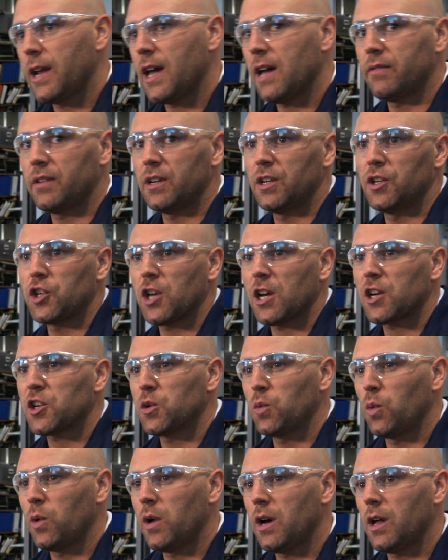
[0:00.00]
have an
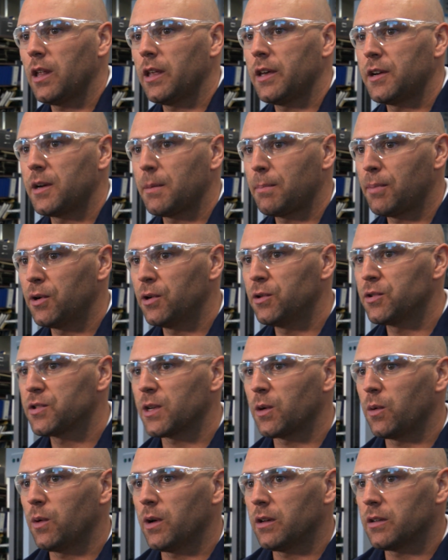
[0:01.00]
injection well and a
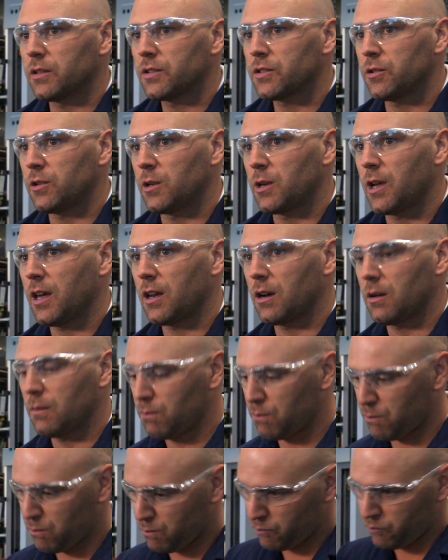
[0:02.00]
producing well, so you kind of
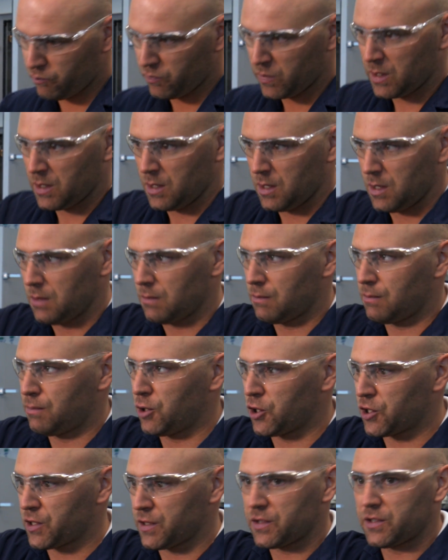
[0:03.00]

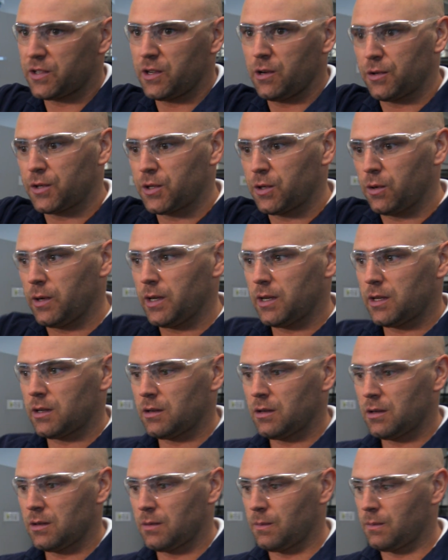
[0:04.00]
push the CO2 in,
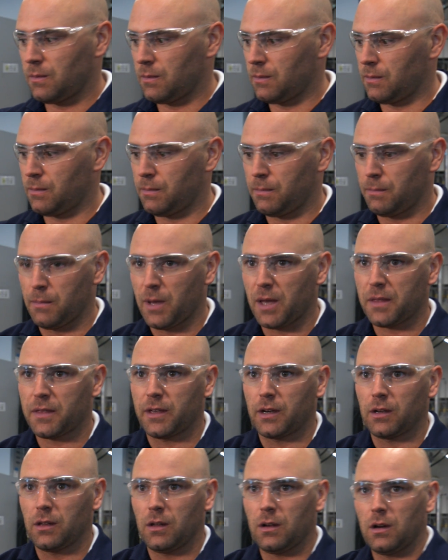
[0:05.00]

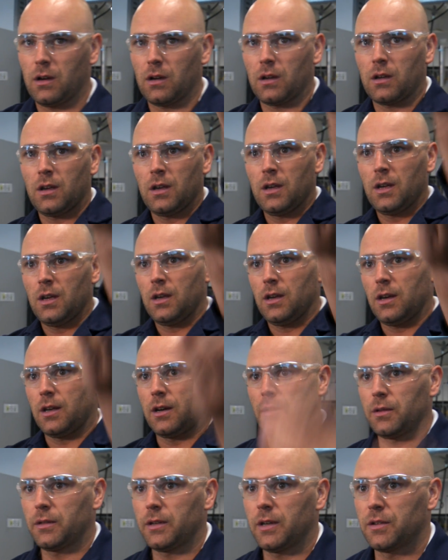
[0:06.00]
methane along, and
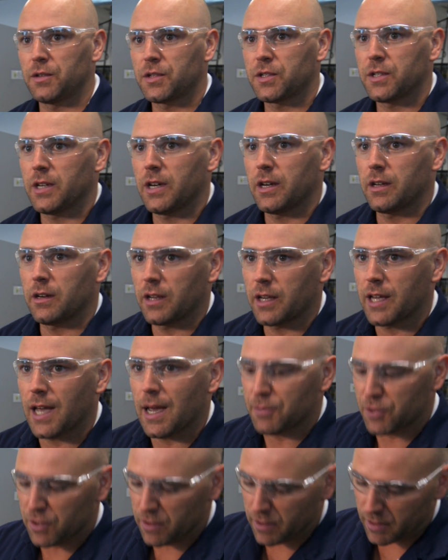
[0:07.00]
out the other side and capture